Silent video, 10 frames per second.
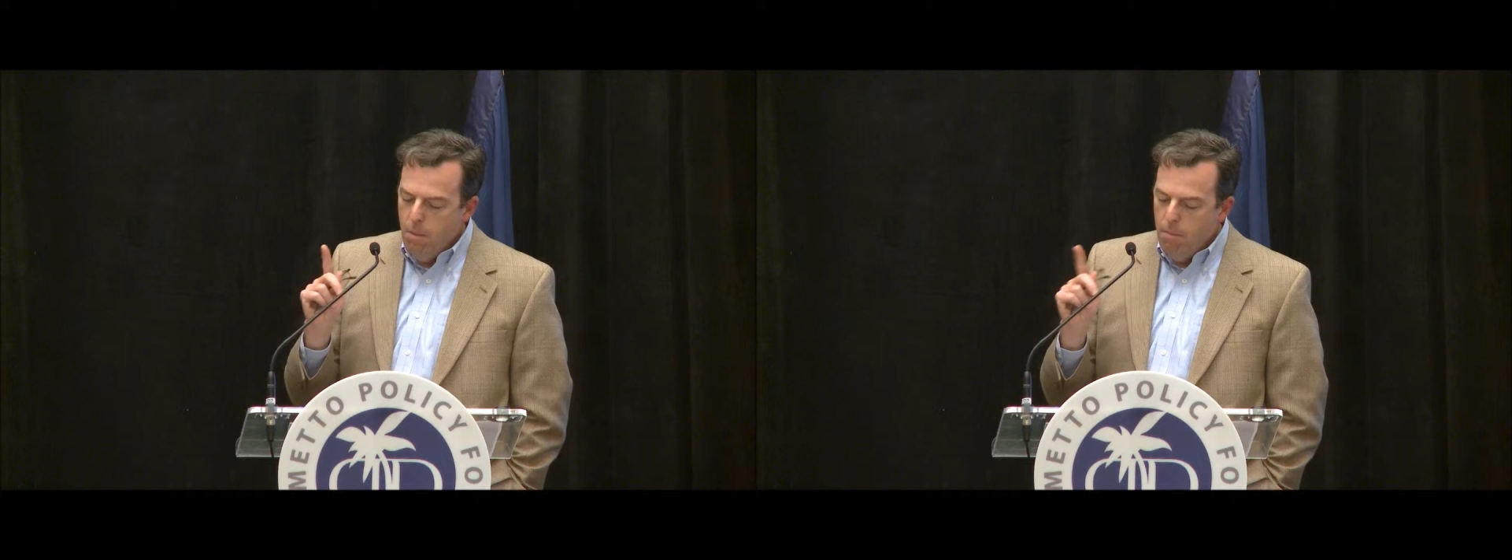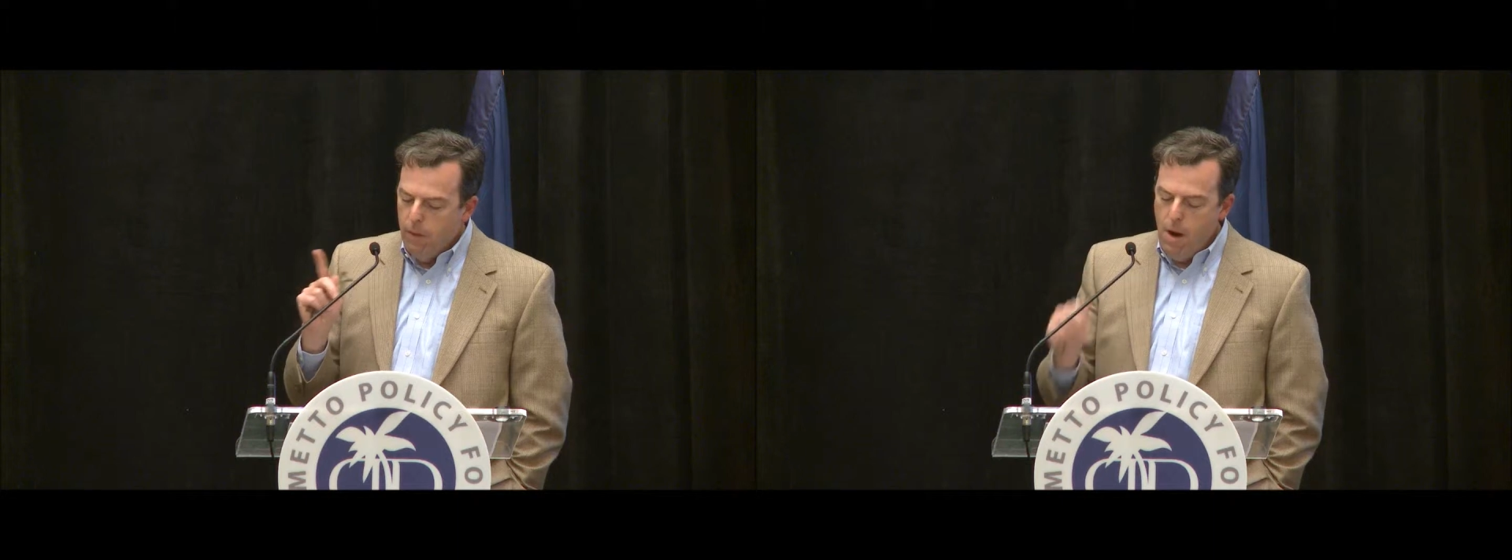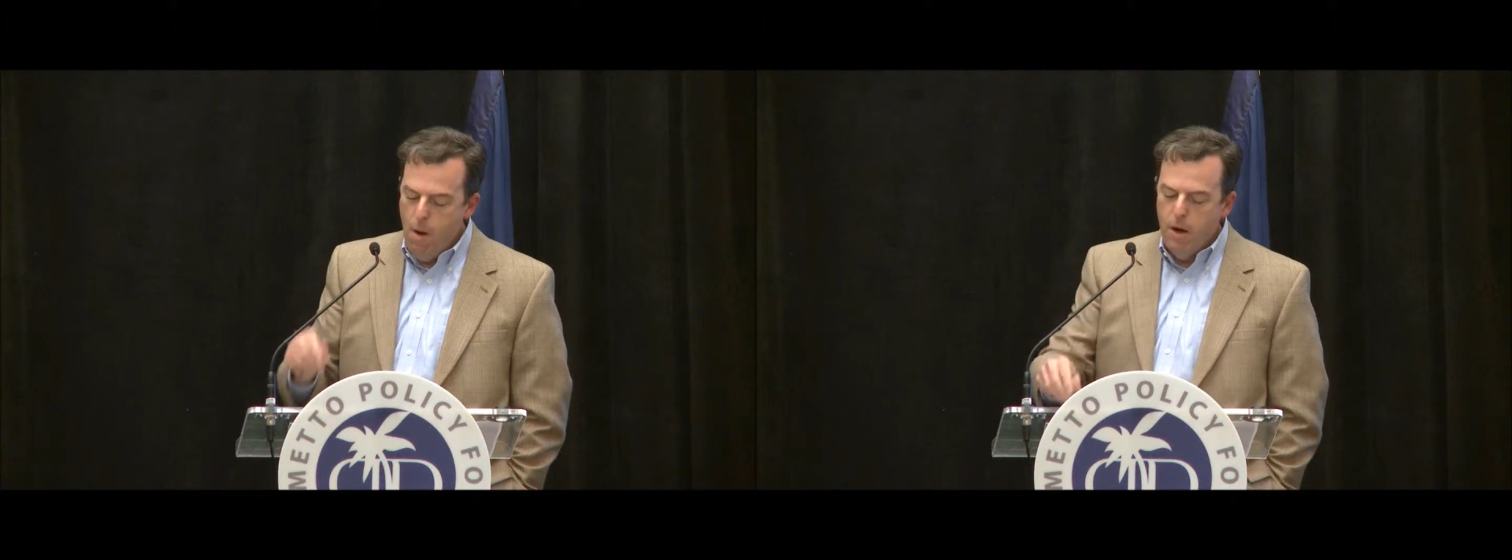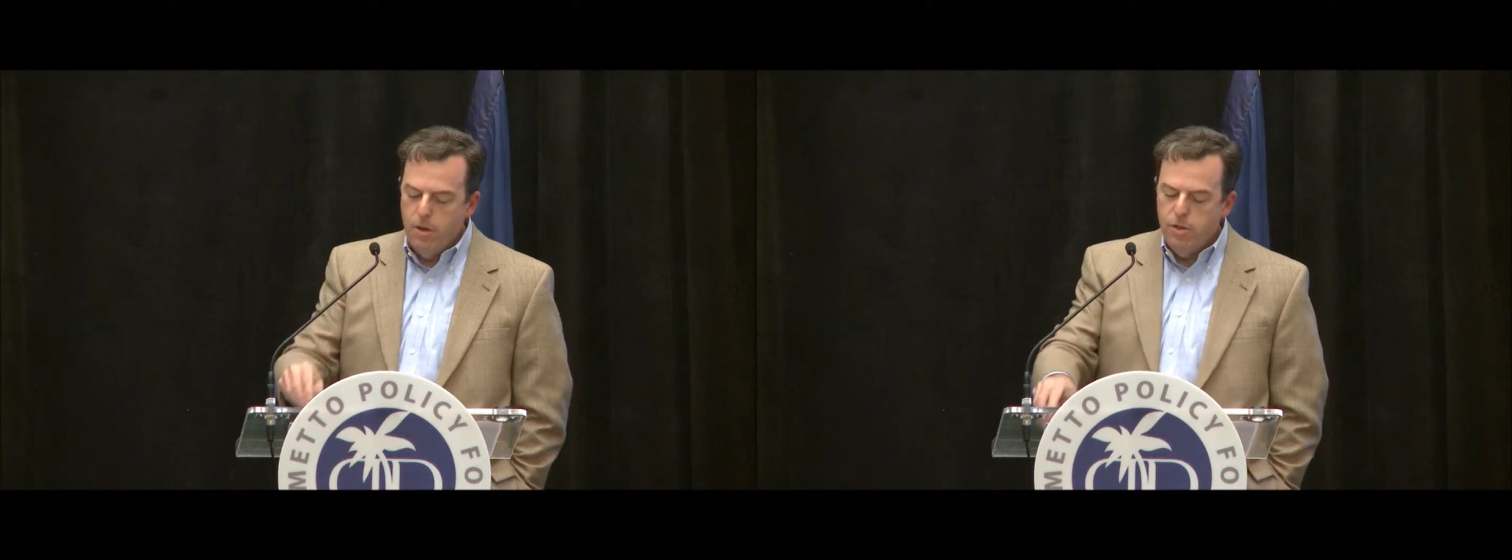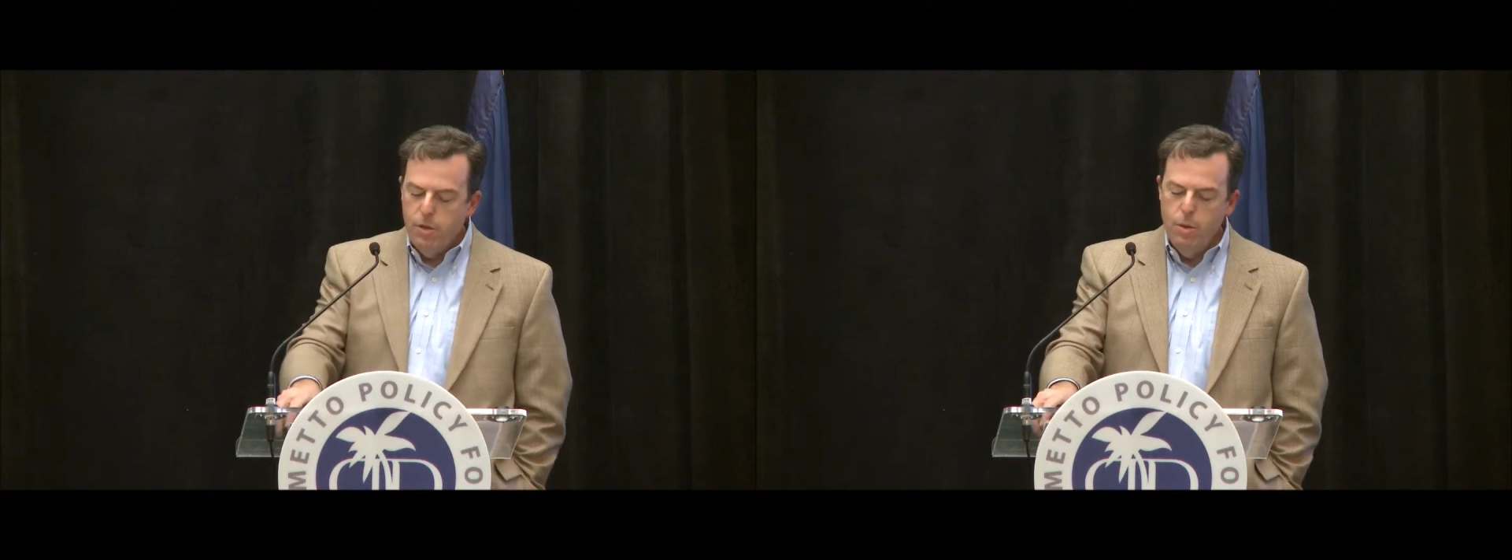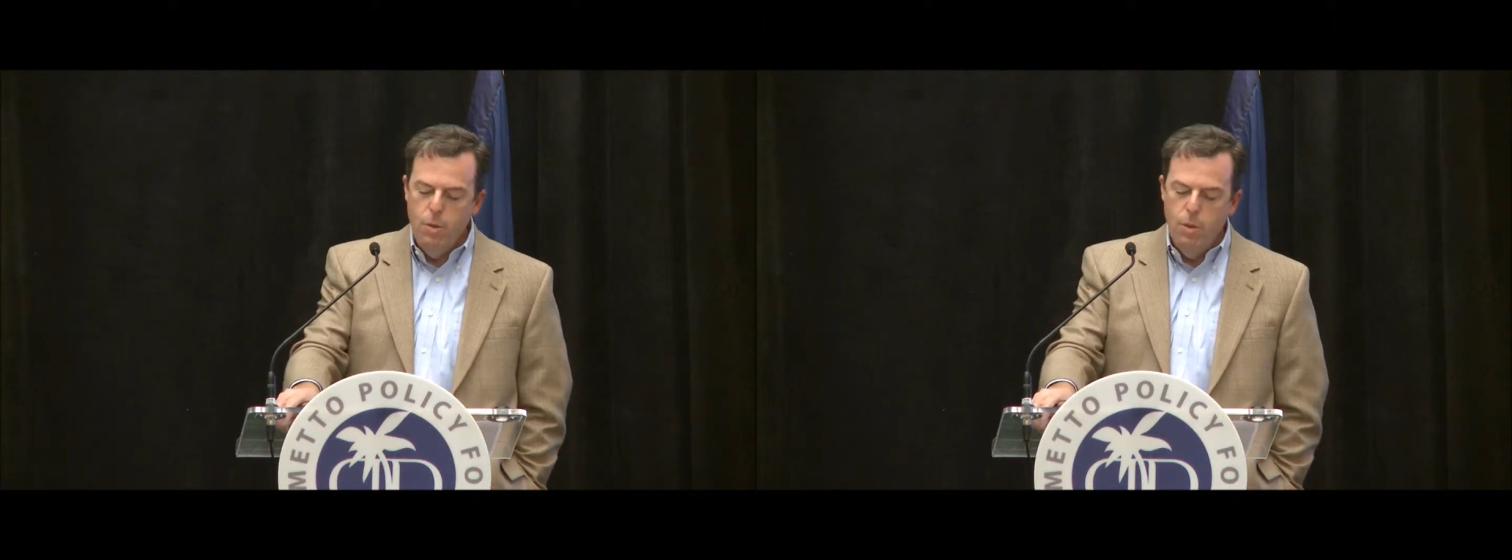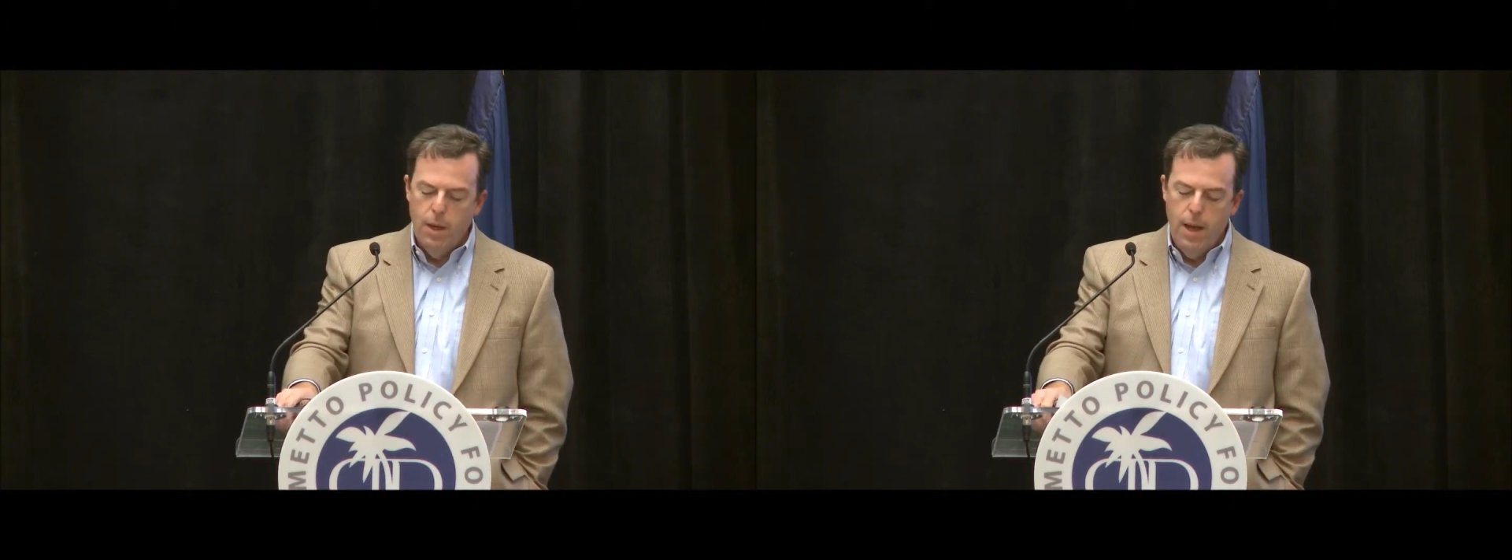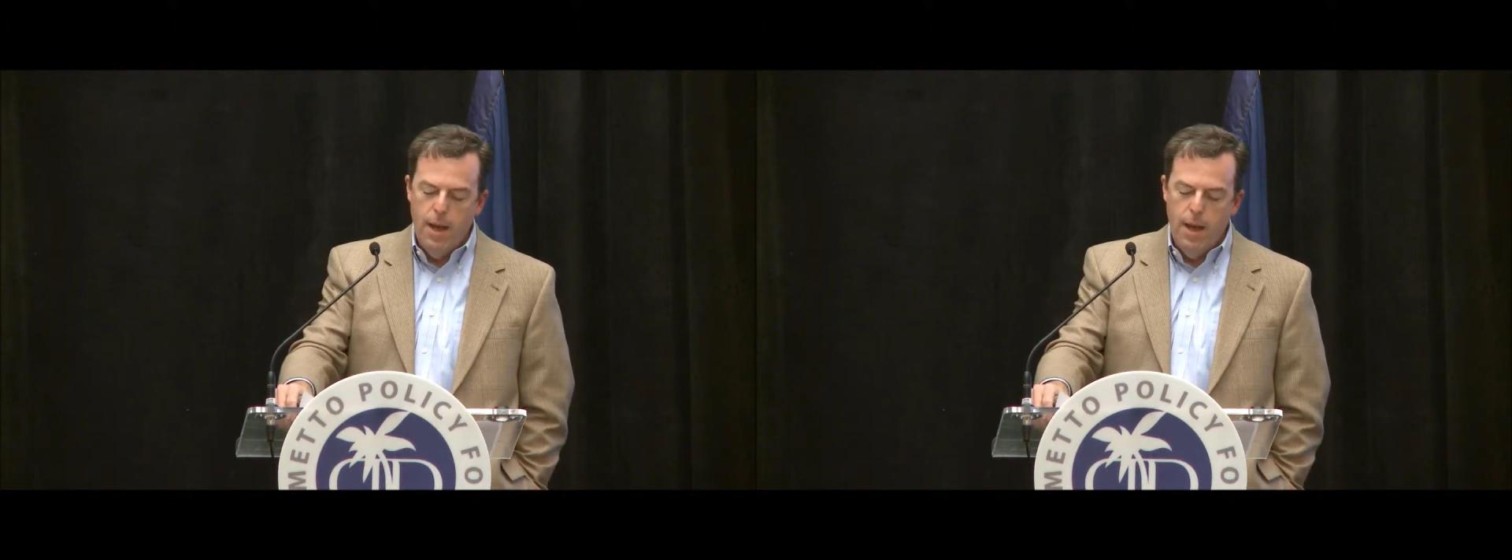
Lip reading: But there are two